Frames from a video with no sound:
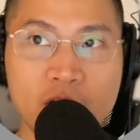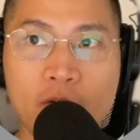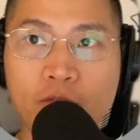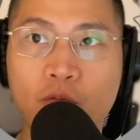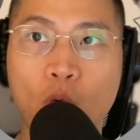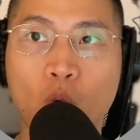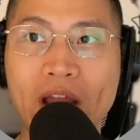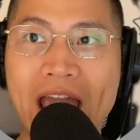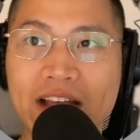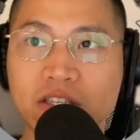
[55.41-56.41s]
four
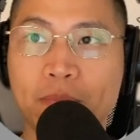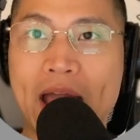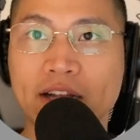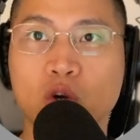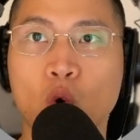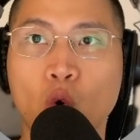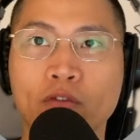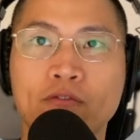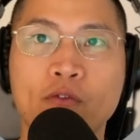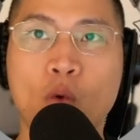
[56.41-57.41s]
aspects or
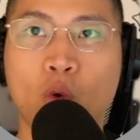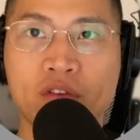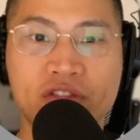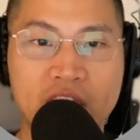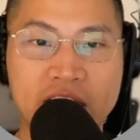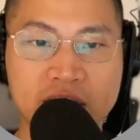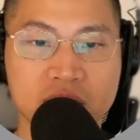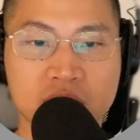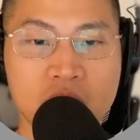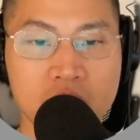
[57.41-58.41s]
four things